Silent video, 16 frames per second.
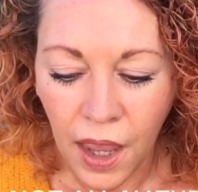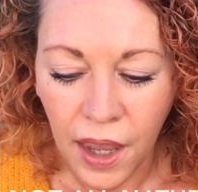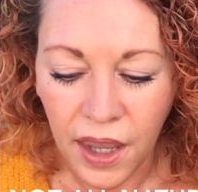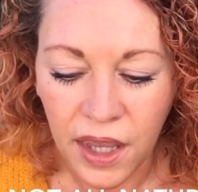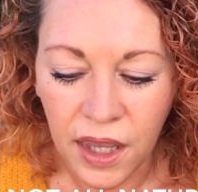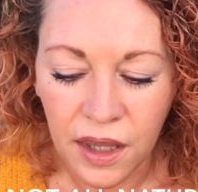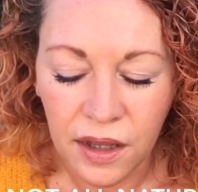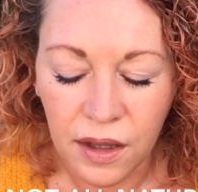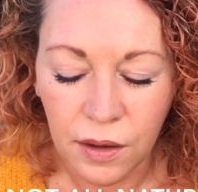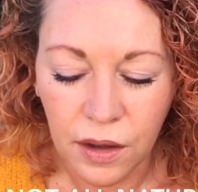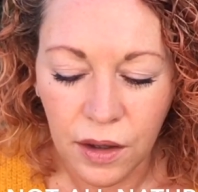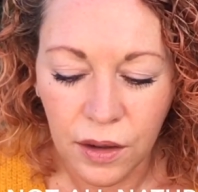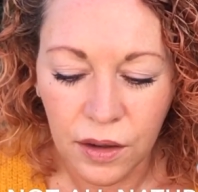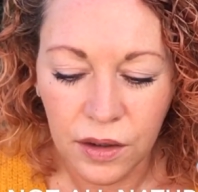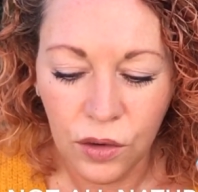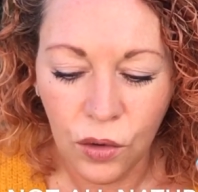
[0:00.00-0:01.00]
It,
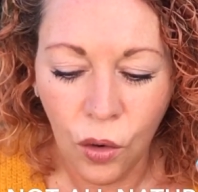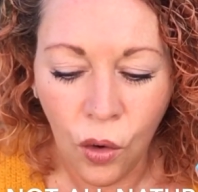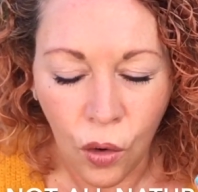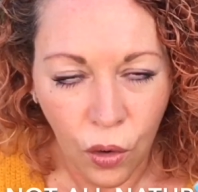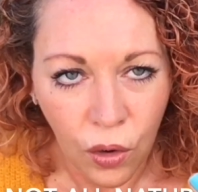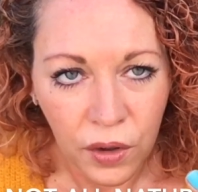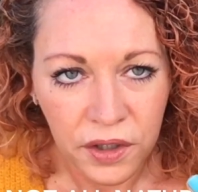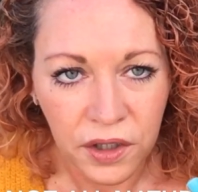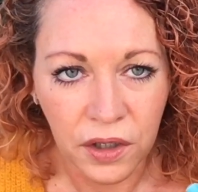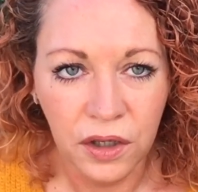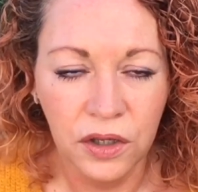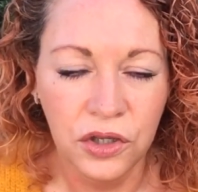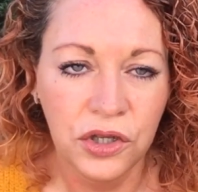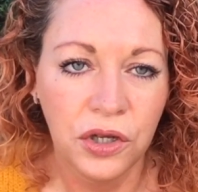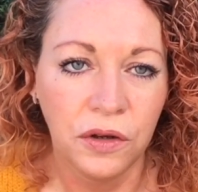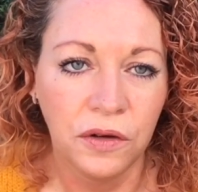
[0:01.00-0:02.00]
or you
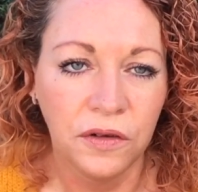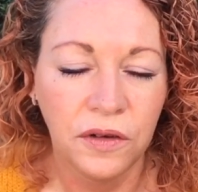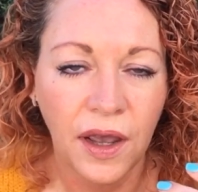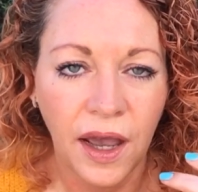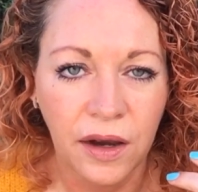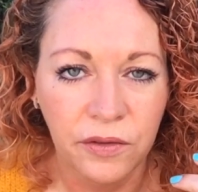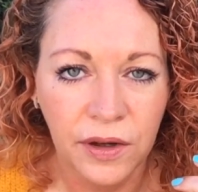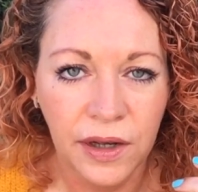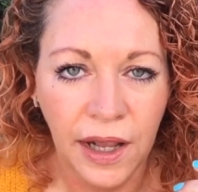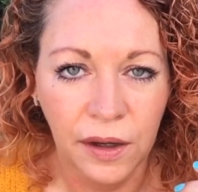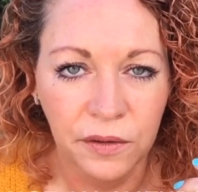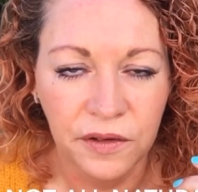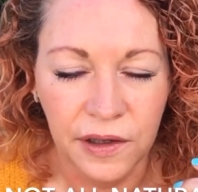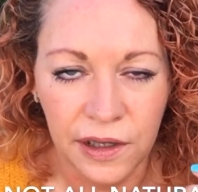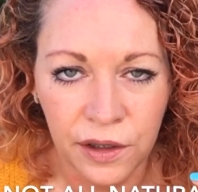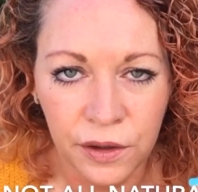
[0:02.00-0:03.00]
can choose to have
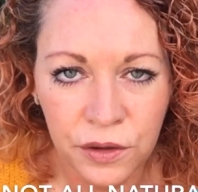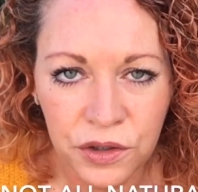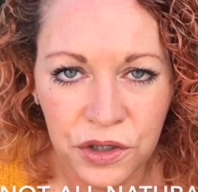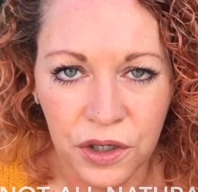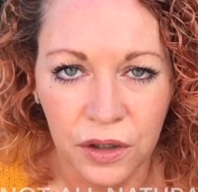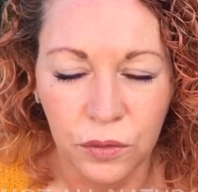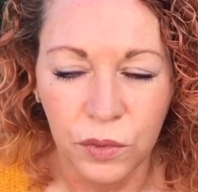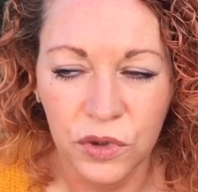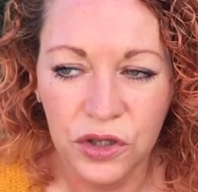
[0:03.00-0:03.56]
Clouds Illusion,